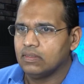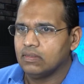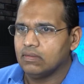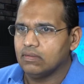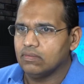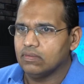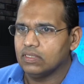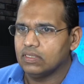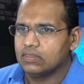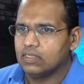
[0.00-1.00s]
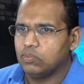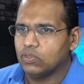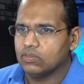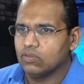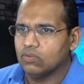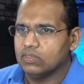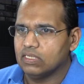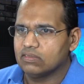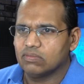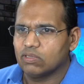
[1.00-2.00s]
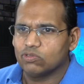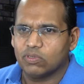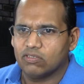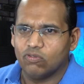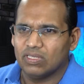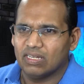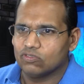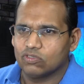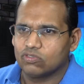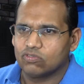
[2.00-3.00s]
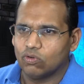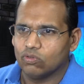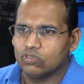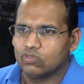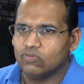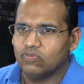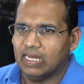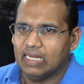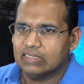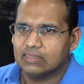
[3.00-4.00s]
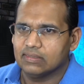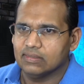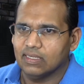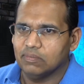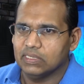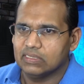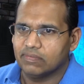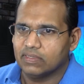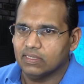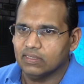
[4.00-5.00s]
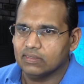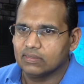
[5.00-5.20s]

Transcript: All right, let's keep on going down. Sometimes when I go down, it just scrolls too fast, and then I miss everything.